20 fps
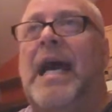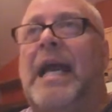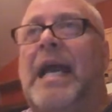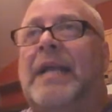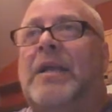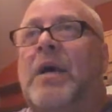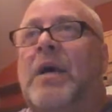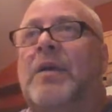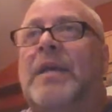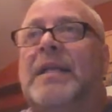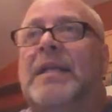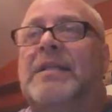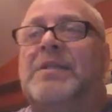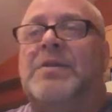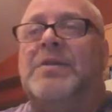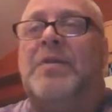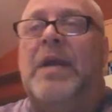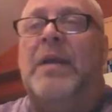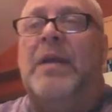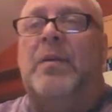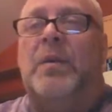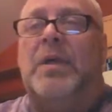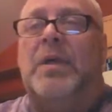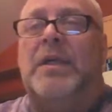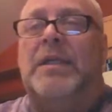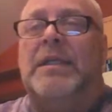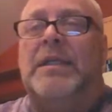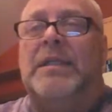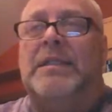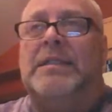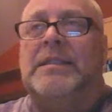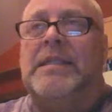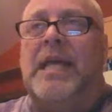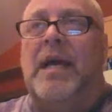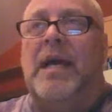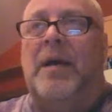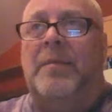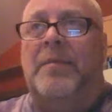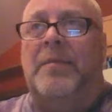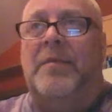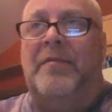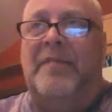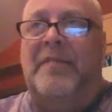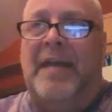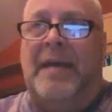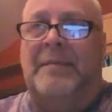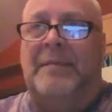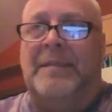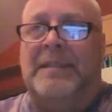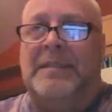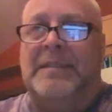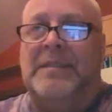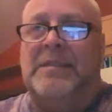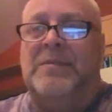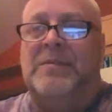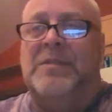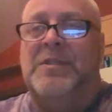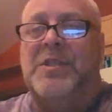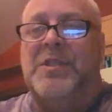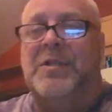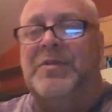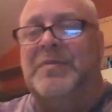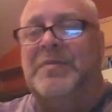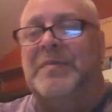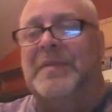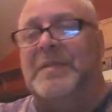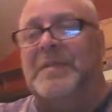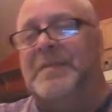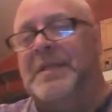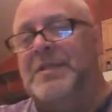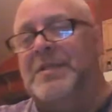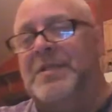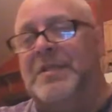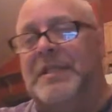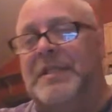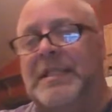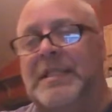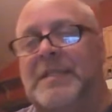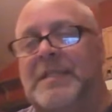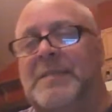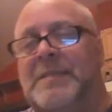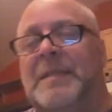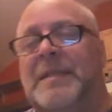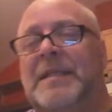I know that it's great work to help the families with children with special needs,